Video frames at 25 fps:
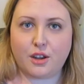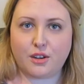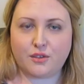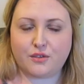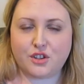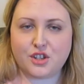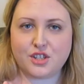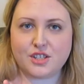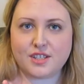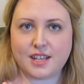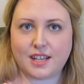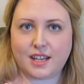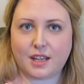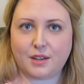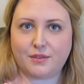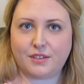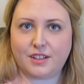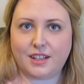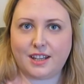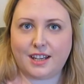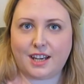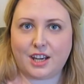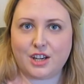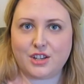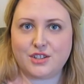First thing I
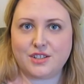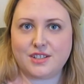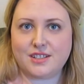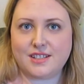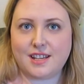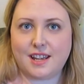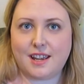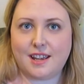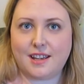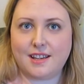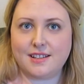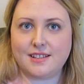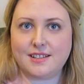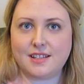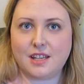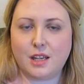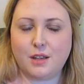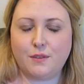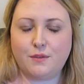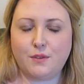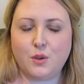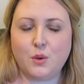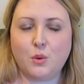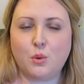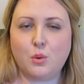feel like I should say is,
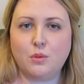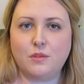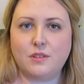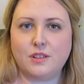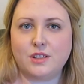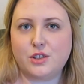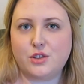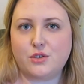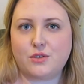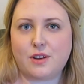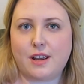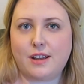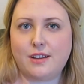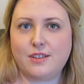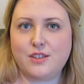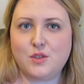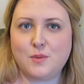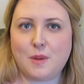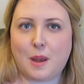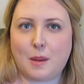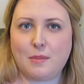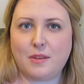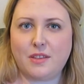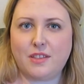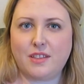if you own this dress,
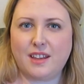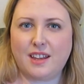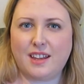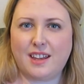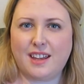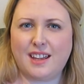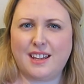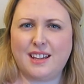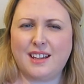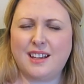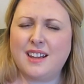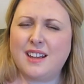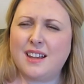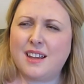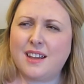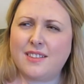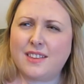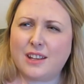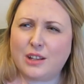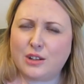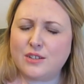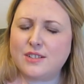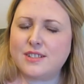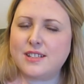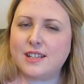you might be thinking,
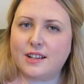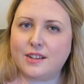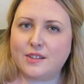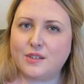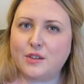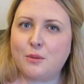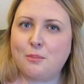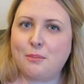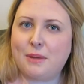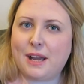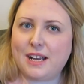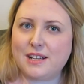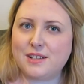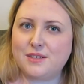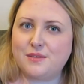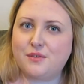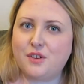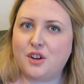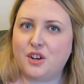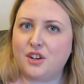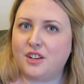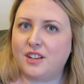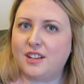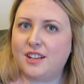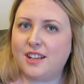that looks like it's on back to
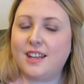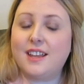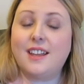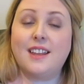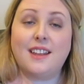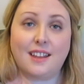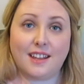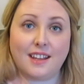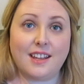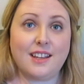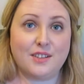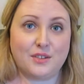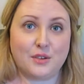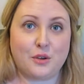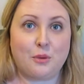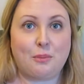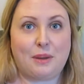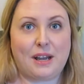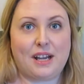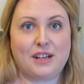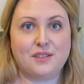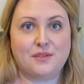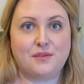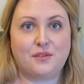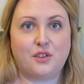front. It is on
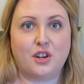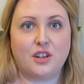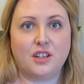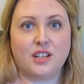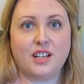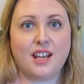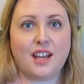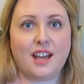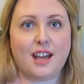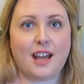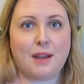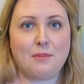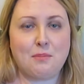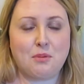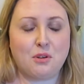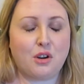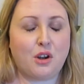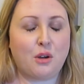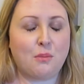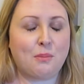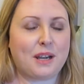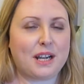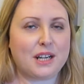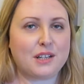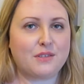back to front. I put it
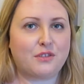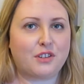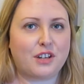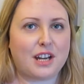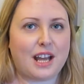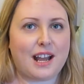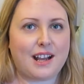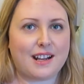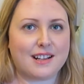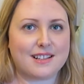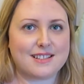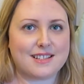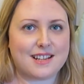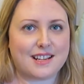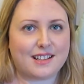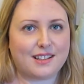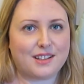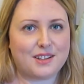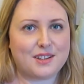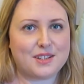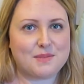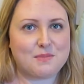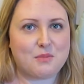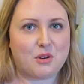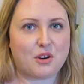on back to front accidentally
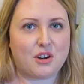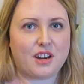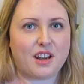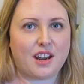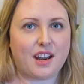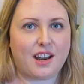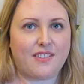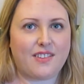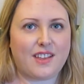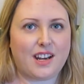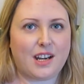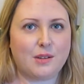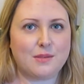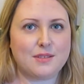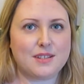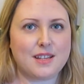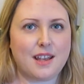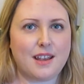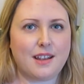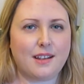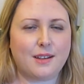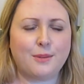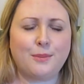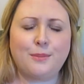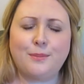this morning, and then I was
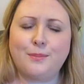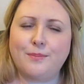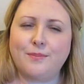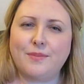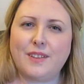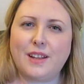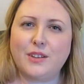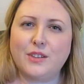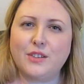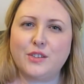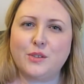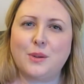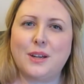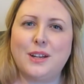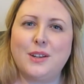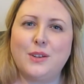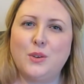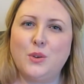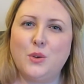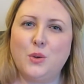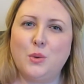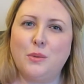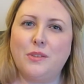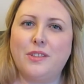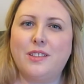like, that looks quite
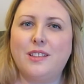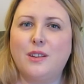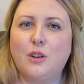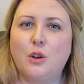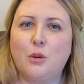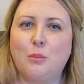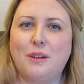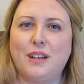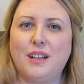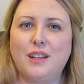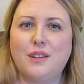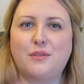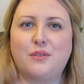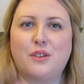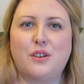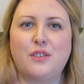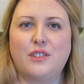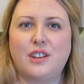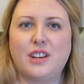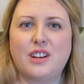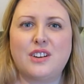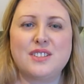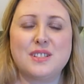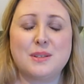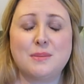cool with a little bit at the front
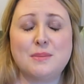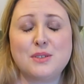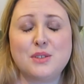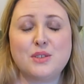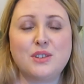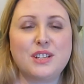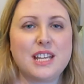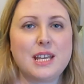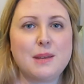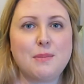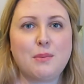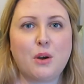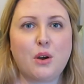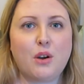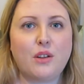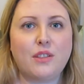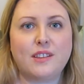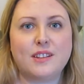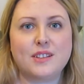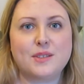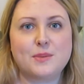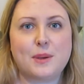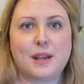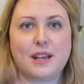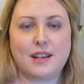there, so I'm just going to keep it on
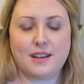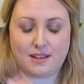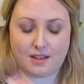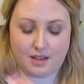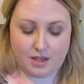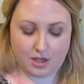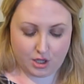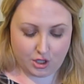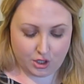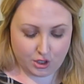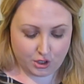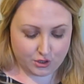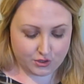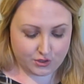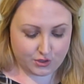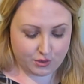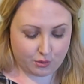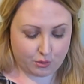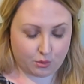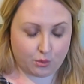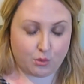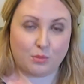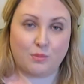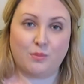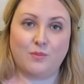this way.
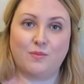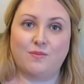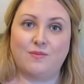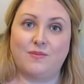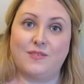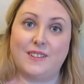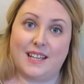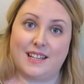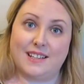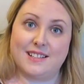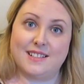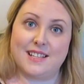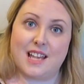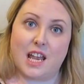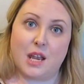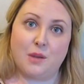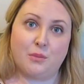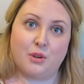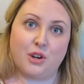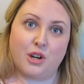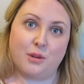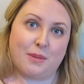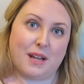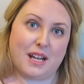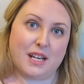So yes, I'm
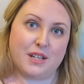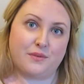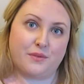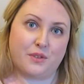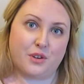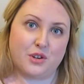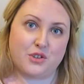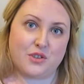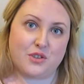wearing a back to front